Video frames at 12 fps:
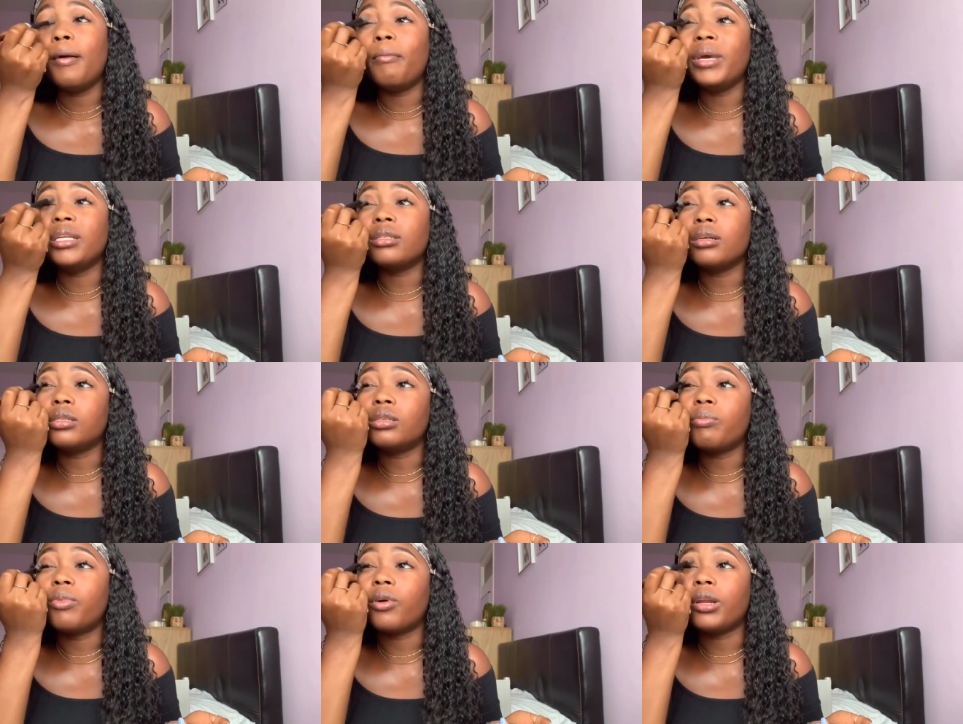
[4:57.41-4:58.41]
mental
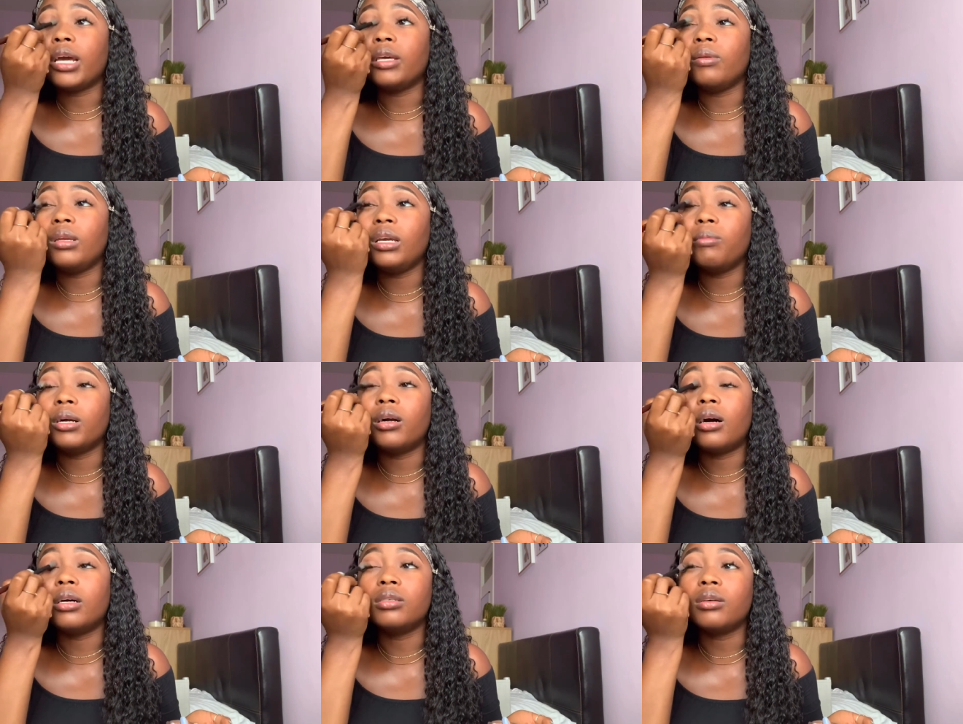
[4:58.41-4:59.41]
support that you need,
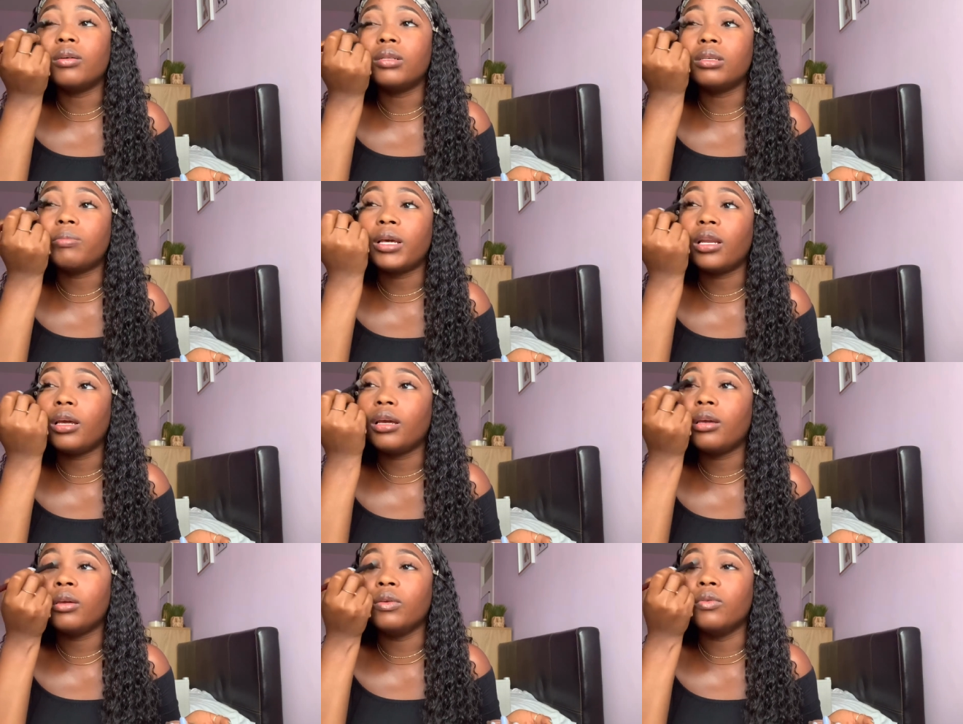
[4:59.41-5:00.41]
because ultimately
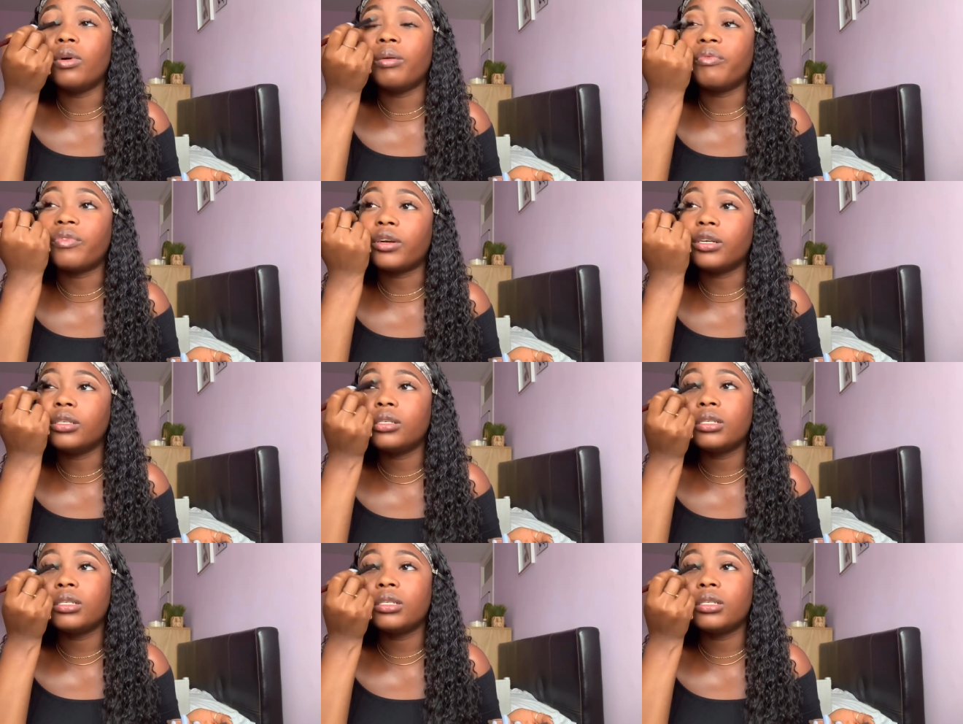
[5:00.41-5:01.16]
you come first.